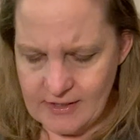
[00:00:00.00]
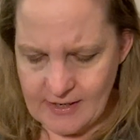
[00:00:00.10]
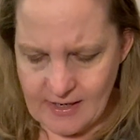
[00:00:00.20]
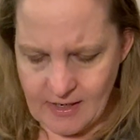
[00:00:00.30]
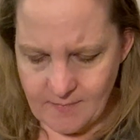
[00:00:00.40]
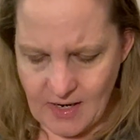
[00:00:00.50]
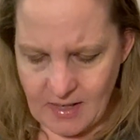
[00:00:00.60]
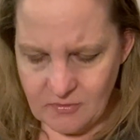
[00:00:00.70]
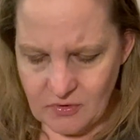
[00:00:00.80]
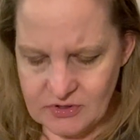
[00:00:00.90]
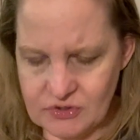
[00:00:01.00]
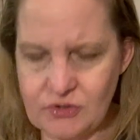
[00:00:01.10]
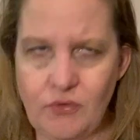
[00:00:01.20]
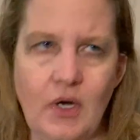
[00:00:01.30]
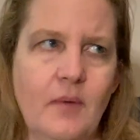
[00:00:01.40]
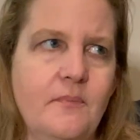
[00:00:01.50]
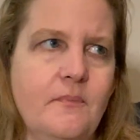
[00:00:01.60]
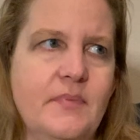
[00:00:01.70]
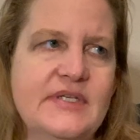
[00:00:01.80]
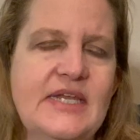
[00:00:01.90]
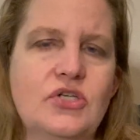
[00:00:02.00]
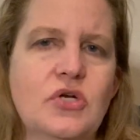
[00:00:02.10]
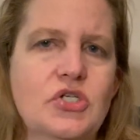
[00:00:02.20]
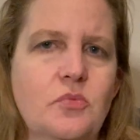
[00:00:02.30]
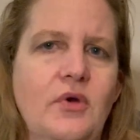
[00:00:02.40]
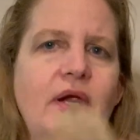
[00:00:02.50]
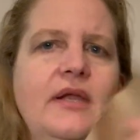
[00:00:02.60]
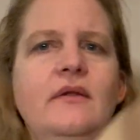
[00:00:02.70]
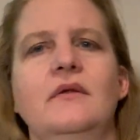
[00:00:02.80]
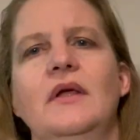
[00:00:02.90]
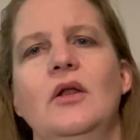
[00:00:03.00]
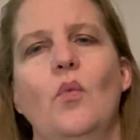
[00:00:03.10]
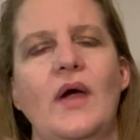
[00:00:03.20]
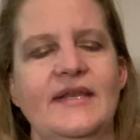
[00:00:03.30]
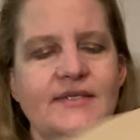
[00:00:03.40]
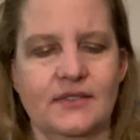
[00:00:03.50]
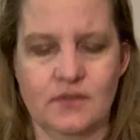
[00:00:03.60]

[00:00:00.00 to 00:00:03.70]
I'm going to do a Petite Treasure braid in a white.